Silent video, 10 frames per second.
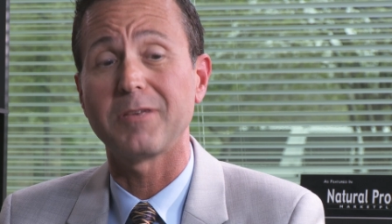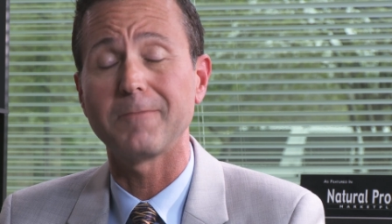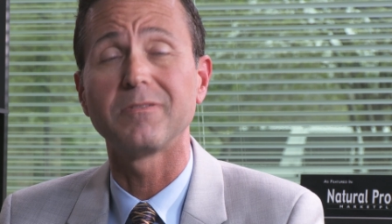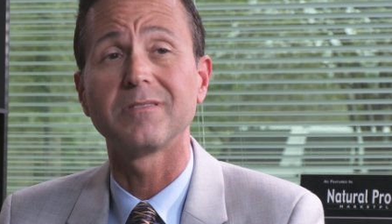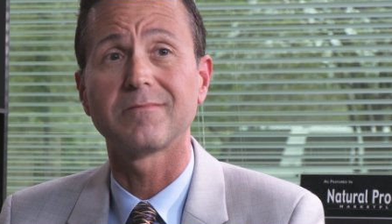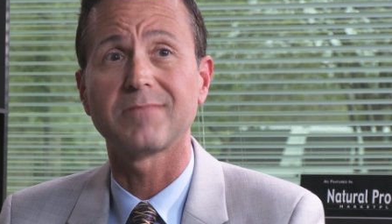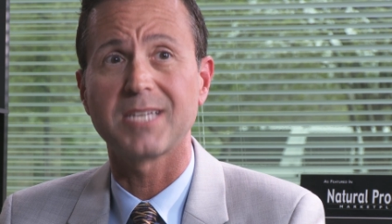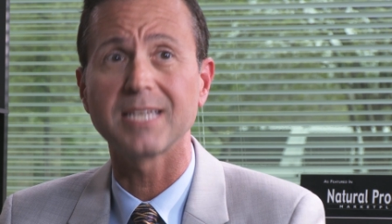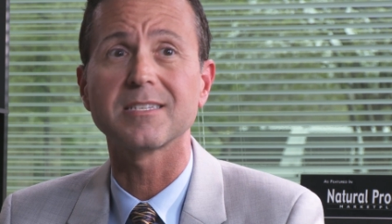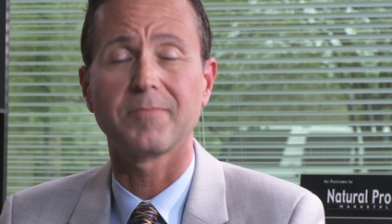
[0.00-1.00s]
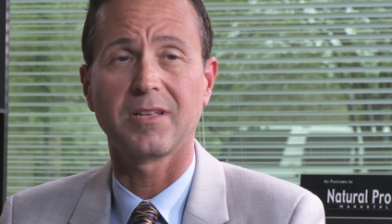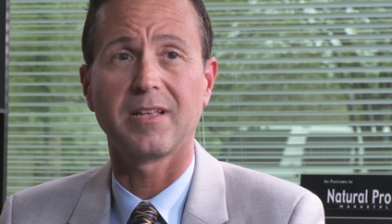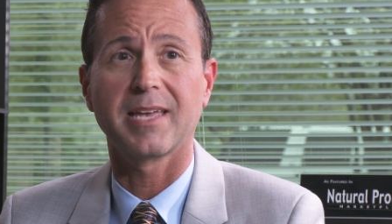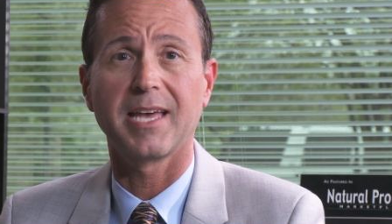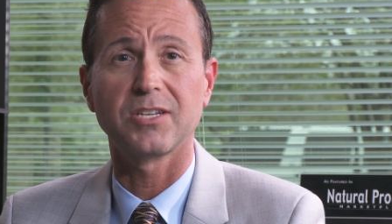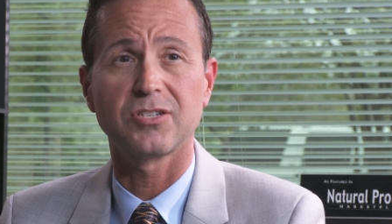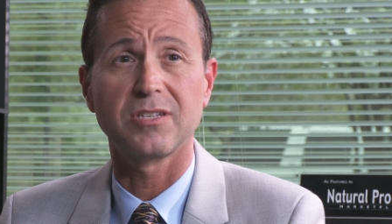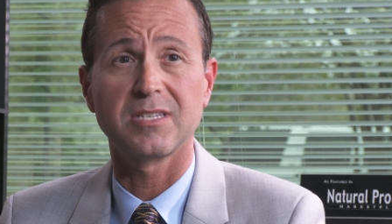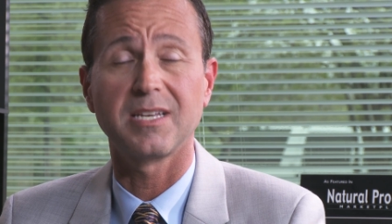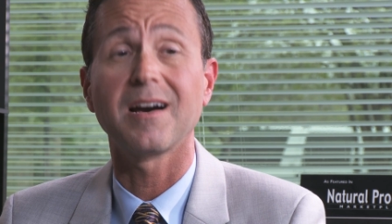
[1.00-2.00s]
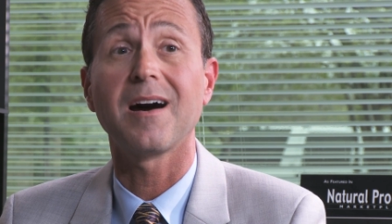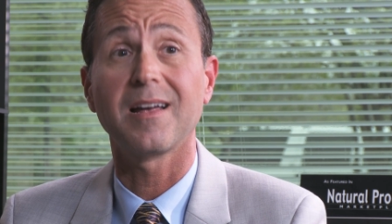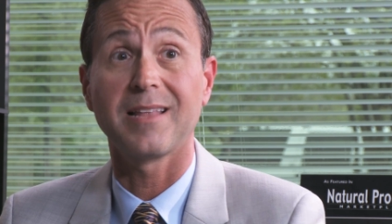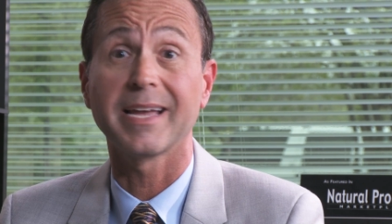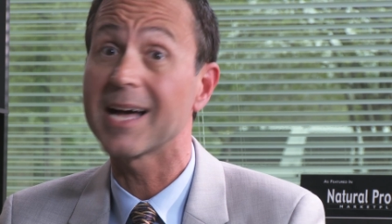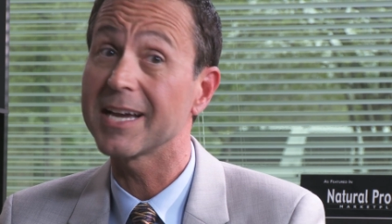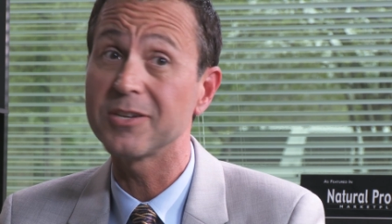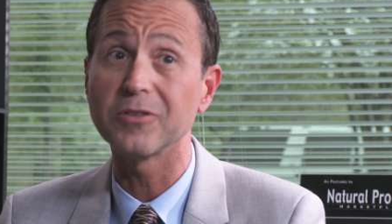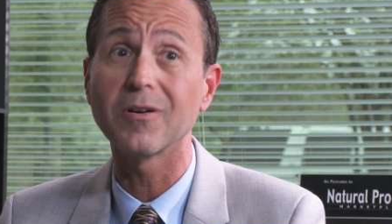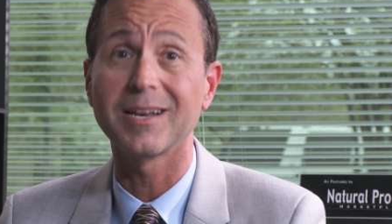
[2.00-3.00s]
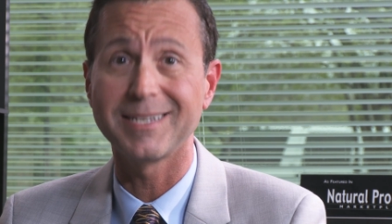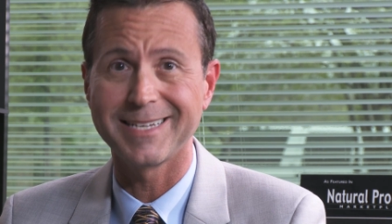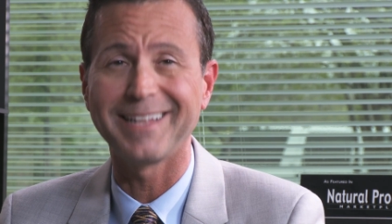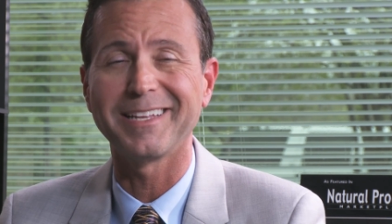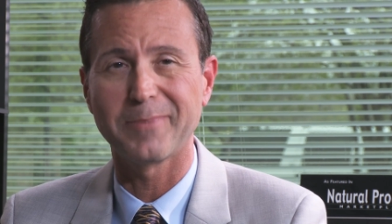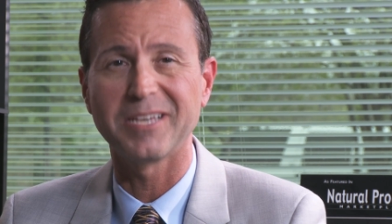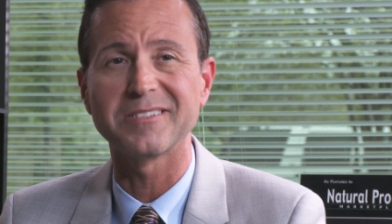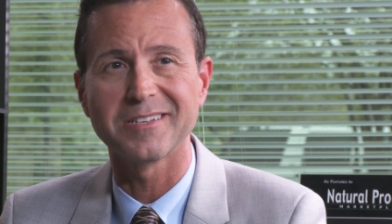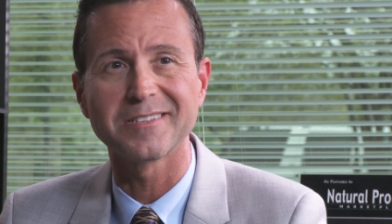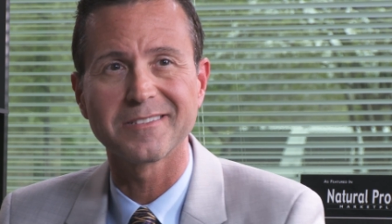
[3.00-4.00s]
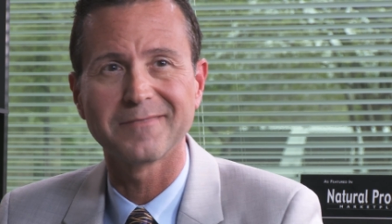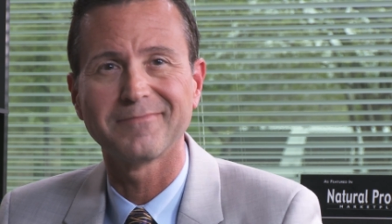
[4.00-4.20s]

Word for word: people take something like AHCC, uh, like I do, on a daily basis.